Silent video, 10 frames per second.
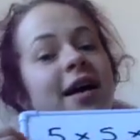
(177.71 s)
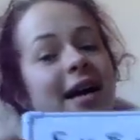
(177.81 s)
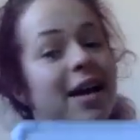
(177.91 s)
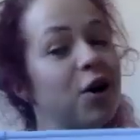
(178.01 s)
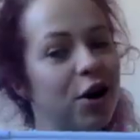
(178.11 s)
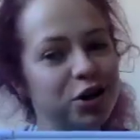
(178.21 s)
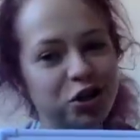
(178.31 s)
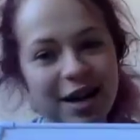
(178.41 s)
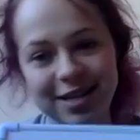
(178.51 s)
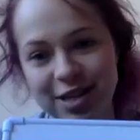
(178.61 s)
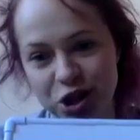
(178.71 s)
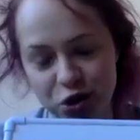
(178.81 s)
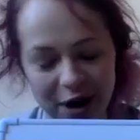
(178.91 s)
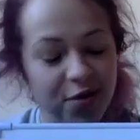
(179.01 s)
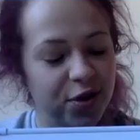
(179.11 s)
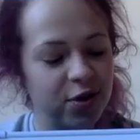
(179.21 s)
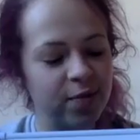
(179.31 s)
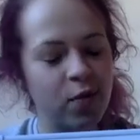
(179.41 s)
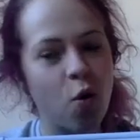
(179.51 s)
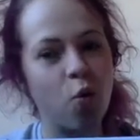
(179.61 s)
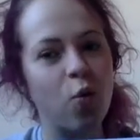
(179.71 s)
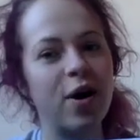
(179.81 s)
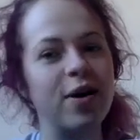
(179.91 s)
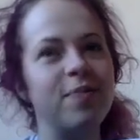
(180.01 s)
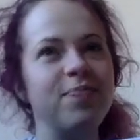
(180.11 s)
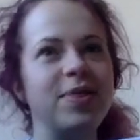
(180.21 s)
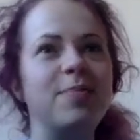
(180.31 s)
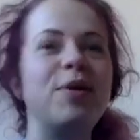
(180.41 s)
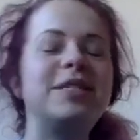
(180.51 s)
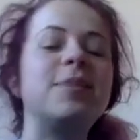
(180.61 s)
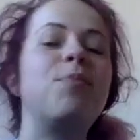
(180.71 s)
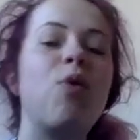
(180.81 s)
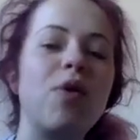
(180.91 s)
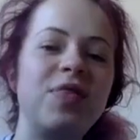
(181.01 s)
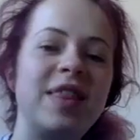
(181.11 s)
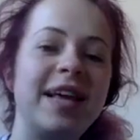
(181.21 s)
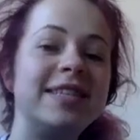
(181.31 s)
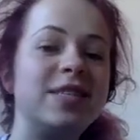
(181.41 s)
In contrast to strength, where the most important thing is